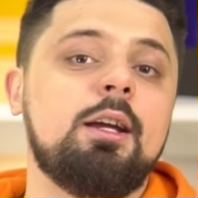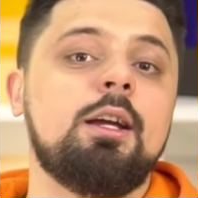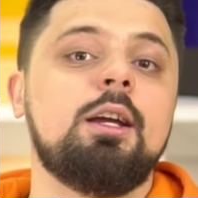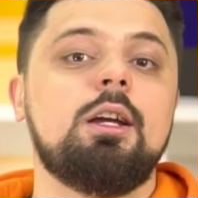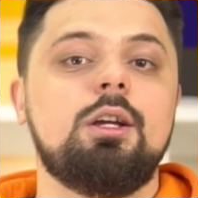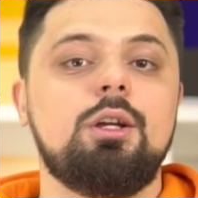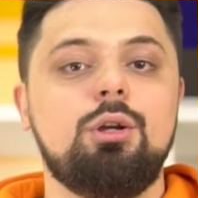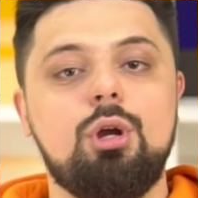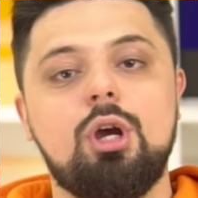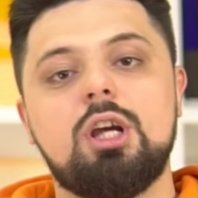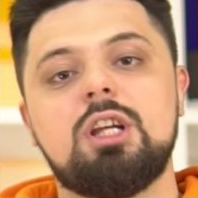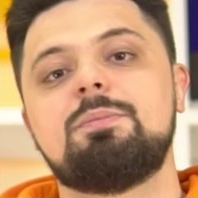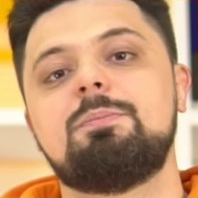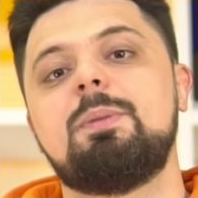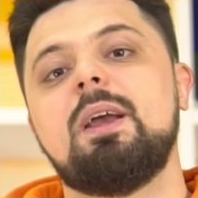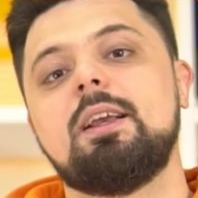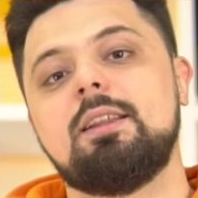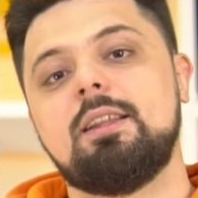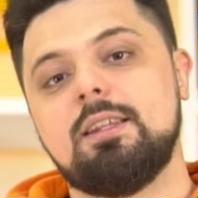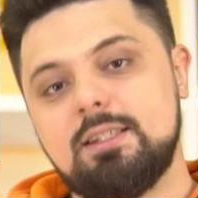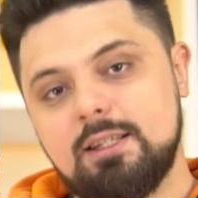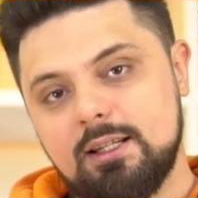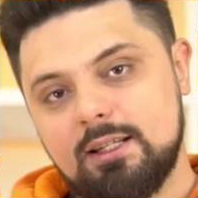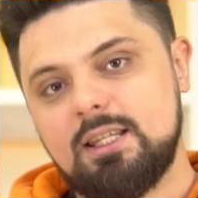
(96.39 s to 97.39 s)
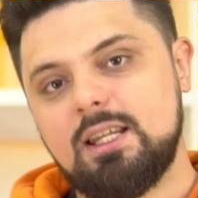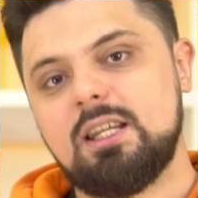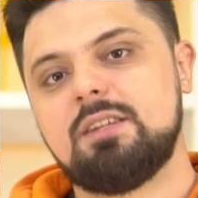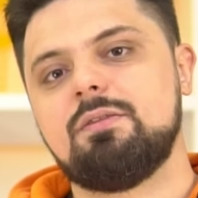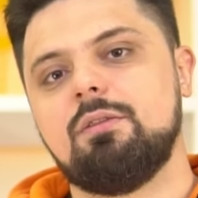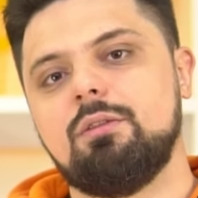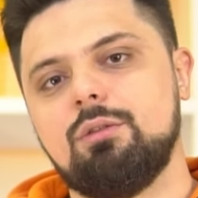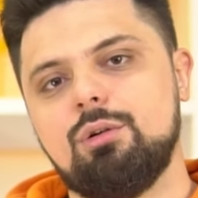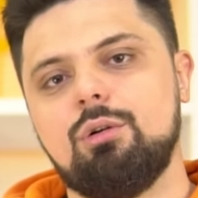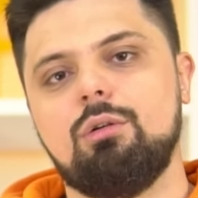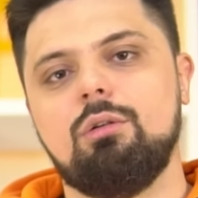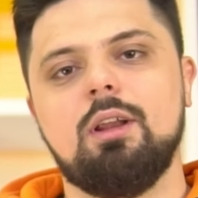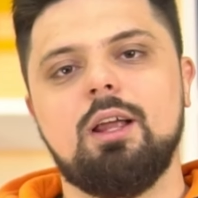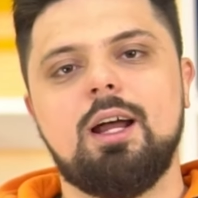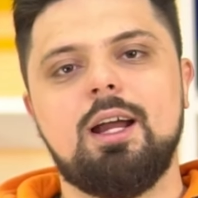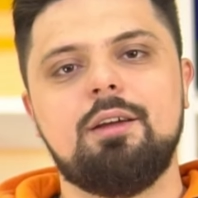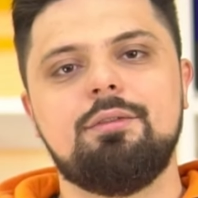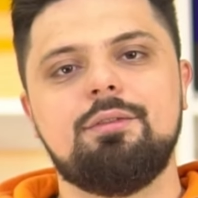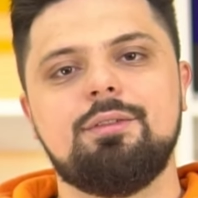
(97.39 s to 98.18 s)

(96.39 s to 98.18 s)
you expect the successful go live.